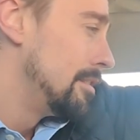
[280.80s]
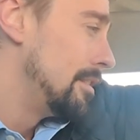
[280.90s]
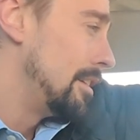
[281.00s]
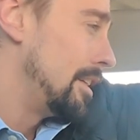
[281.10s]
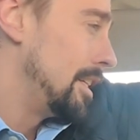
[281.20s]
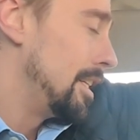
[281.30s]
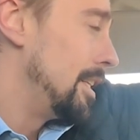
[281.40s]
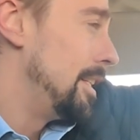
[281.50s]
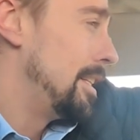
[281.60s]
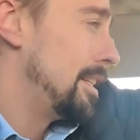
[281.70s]

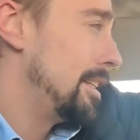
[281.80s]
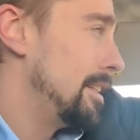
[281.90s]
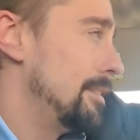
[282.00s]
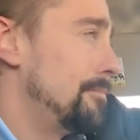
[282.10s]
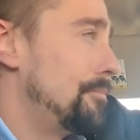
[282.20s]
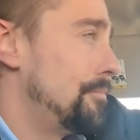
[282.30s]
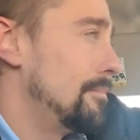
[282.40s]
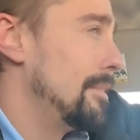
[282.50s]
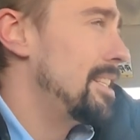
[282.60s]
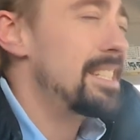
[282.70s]
And
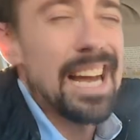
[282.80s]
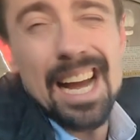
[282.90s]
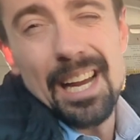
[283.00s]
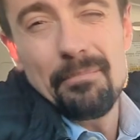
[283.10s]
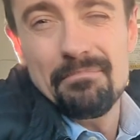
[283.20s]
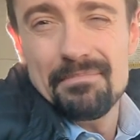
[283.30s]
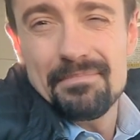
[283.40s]
it's time.